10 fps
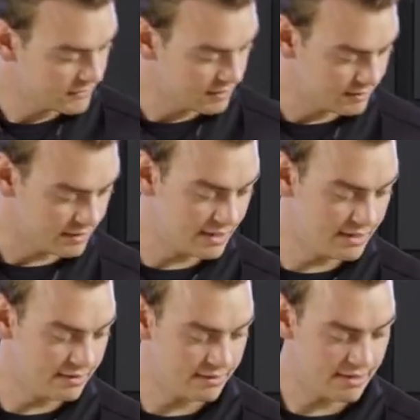So
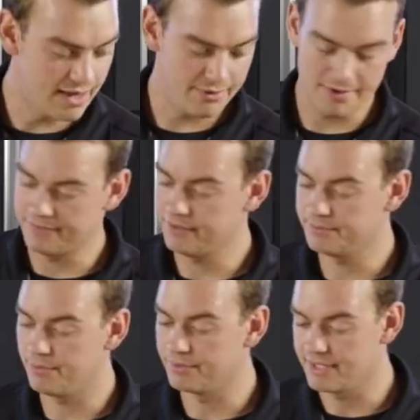then, now that we have those
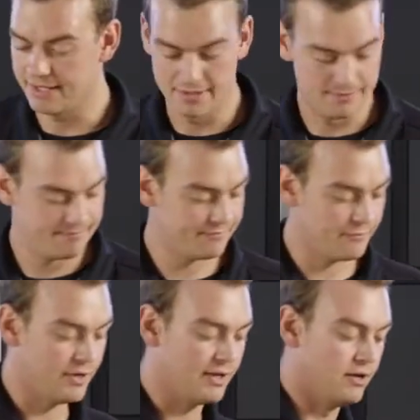bolts tightened up,
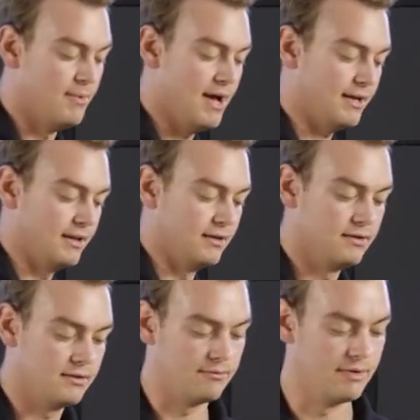we can go back and
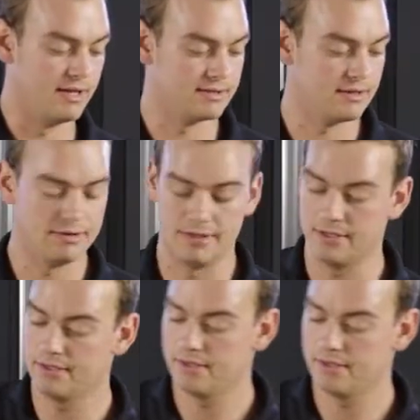reinstall the